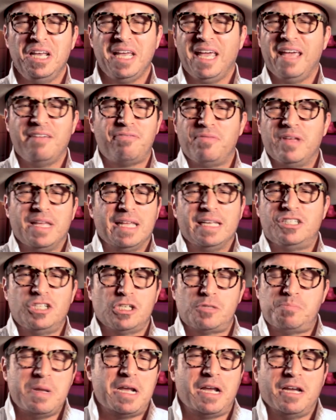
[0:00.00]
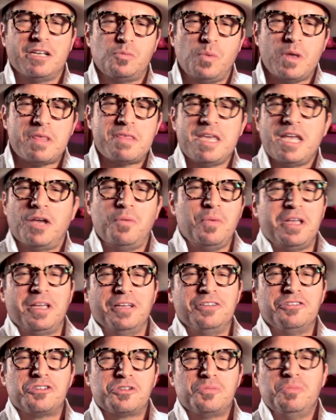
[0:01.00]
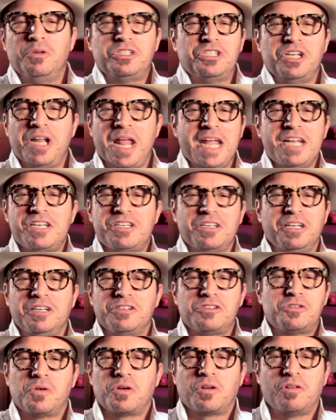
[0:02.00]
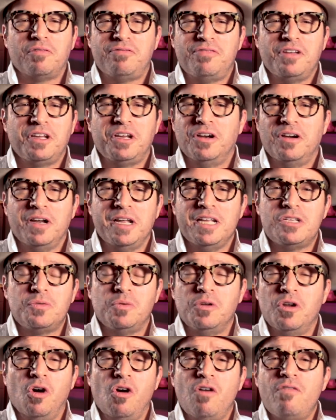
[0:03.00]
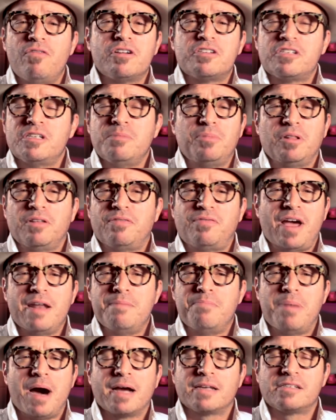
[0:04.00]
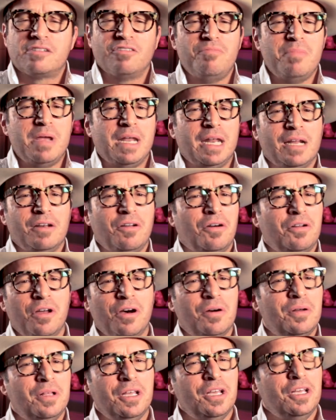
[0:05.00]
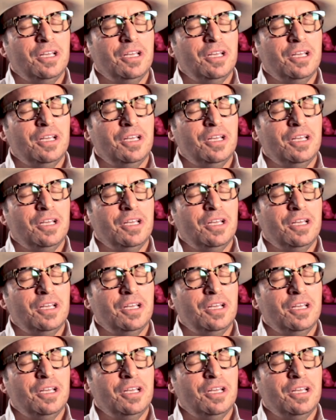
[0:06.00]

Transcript: If just because we think we can smush an ancient historical figure into an oversimplified box of meaning, no, no,